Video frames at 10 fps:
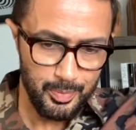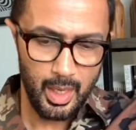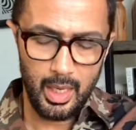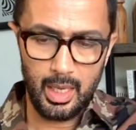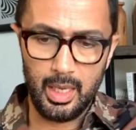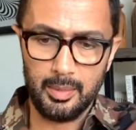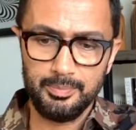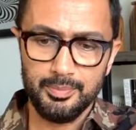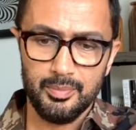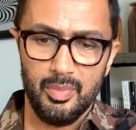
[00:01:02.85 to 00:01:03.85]

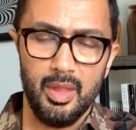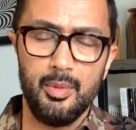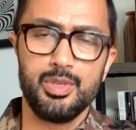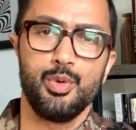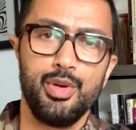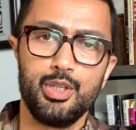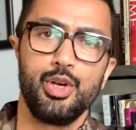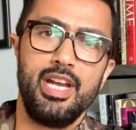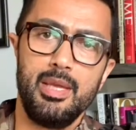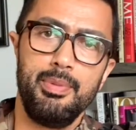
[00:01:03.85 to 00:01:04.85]
Um, there was a
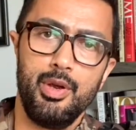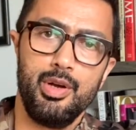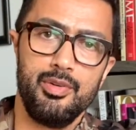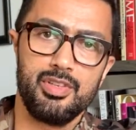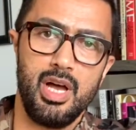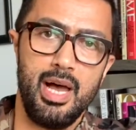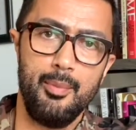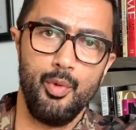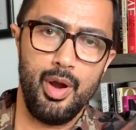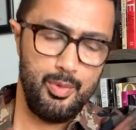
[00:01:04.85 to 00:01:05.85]
retraining period of
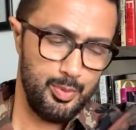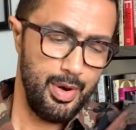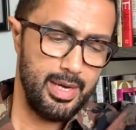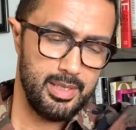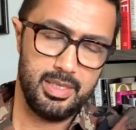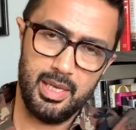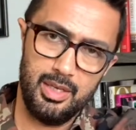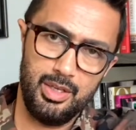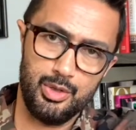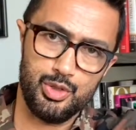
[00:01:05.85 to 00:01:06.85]
time where I was
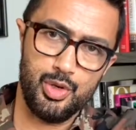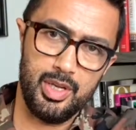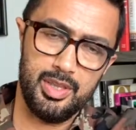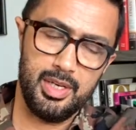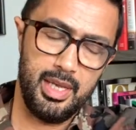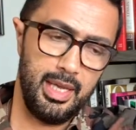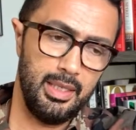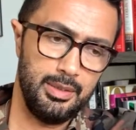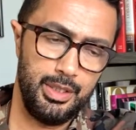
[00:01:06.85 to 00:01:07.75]
practicing, you know, strengthening,